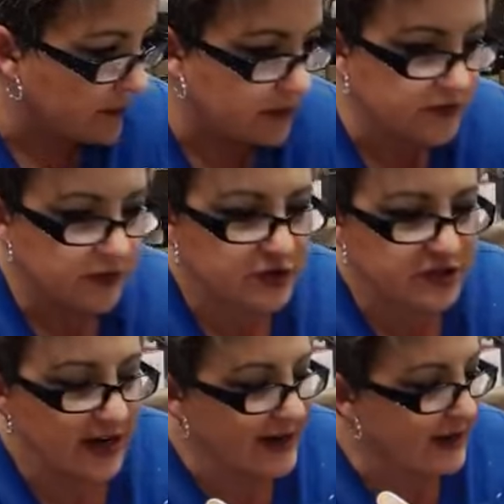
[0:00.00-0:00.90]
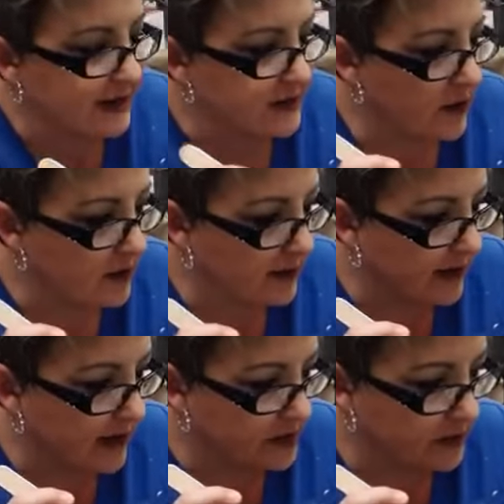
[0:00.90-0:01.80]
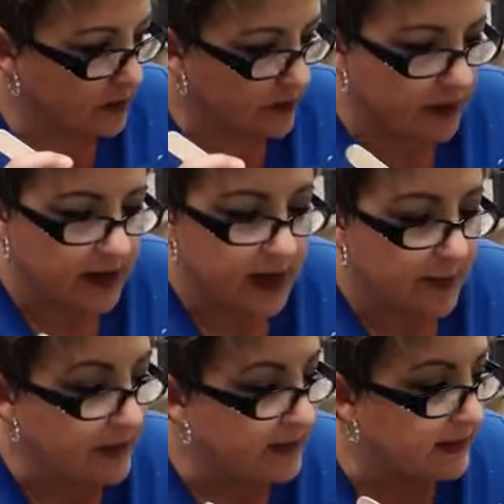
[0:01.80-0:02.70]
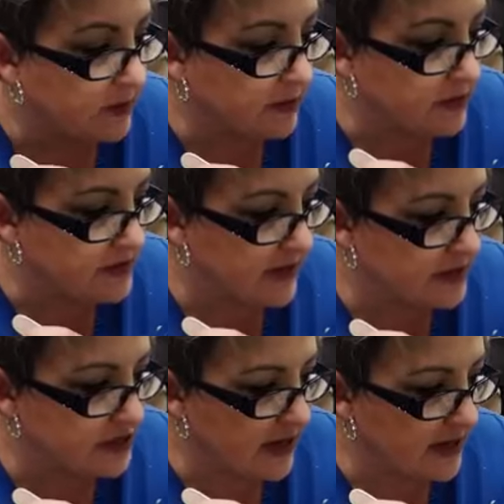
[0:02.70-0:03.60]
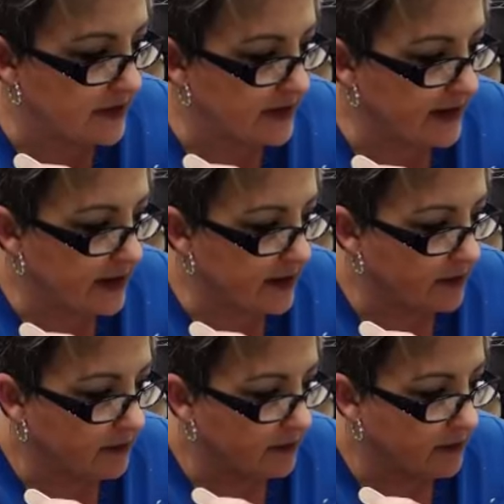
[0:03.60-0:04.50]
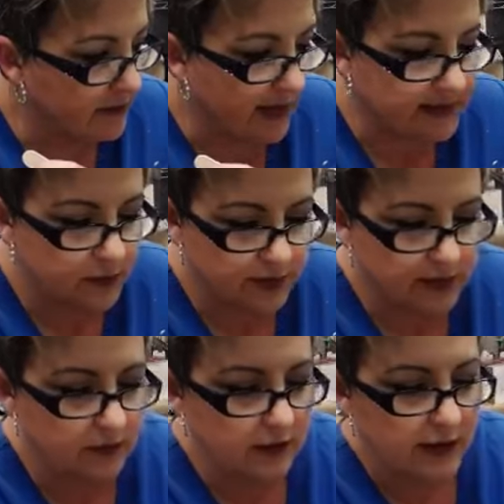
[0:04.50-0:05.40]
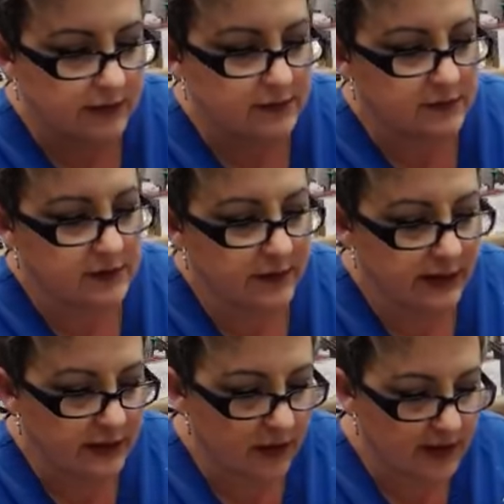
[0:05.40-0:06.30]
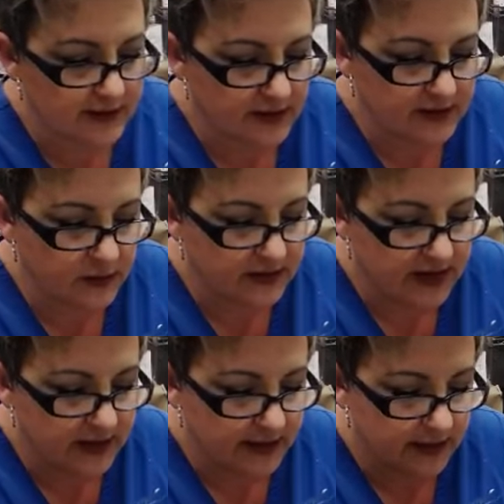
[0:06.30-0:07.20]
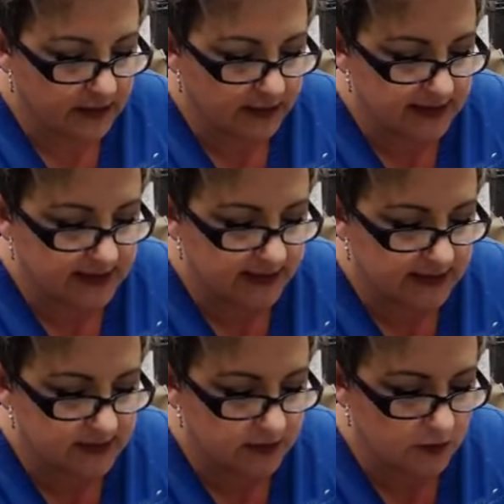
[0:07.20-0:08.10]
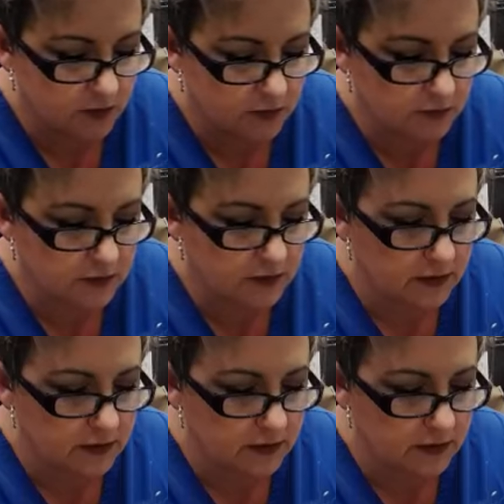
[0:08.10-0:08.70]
They're so shiny, it's hard to catch them on. I mean, literally, you see that shine right there? That's what they look like to me. Okay, so this one's not nearly as thick as the gold.